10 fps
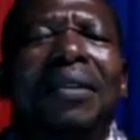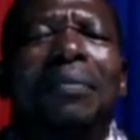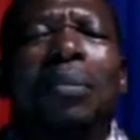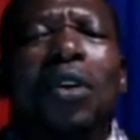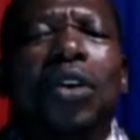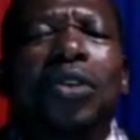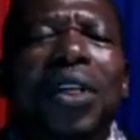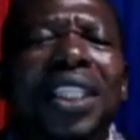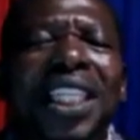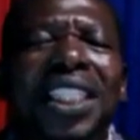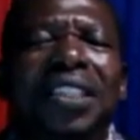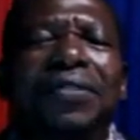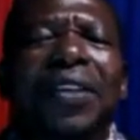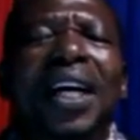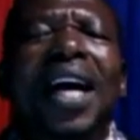more authoritative
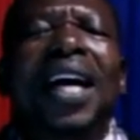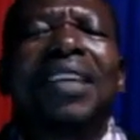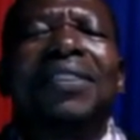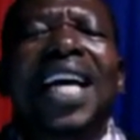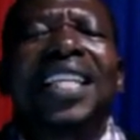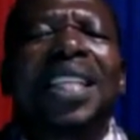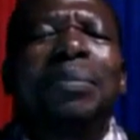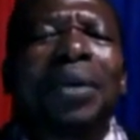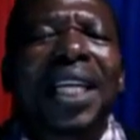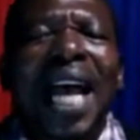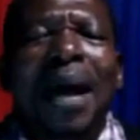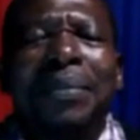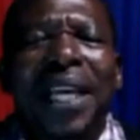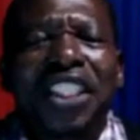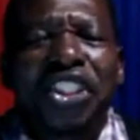even as they bring
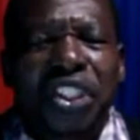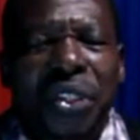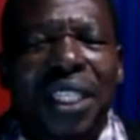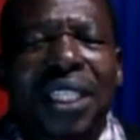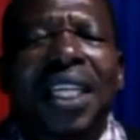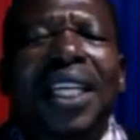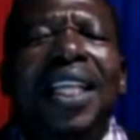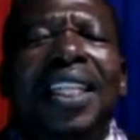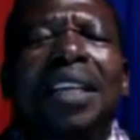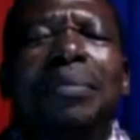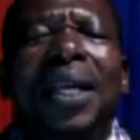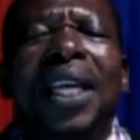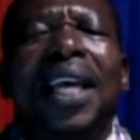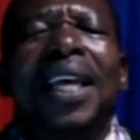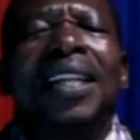up their children, that they
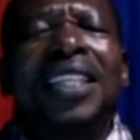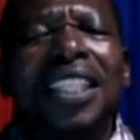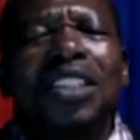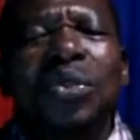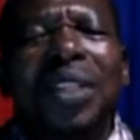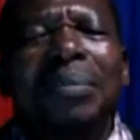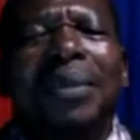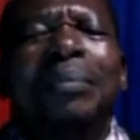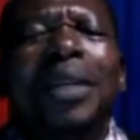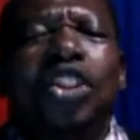may listen to them, they may